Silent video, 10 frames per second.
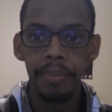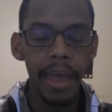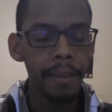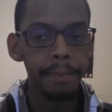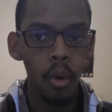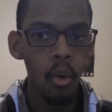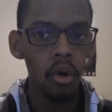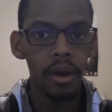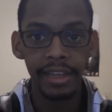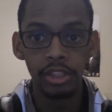bit
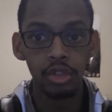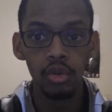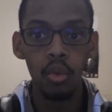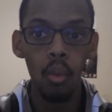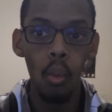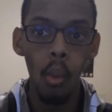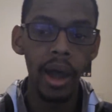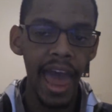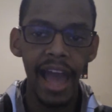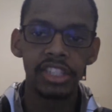more into
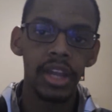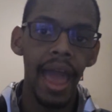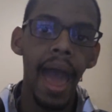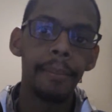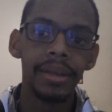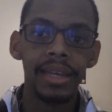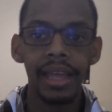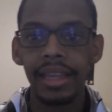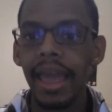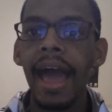what actually happened
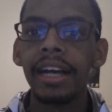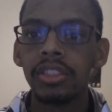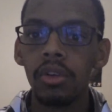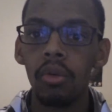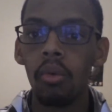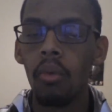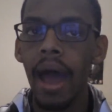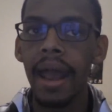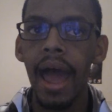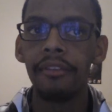in the castle
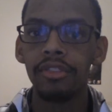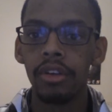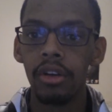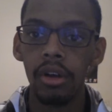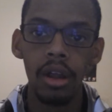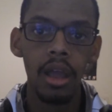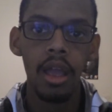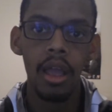right after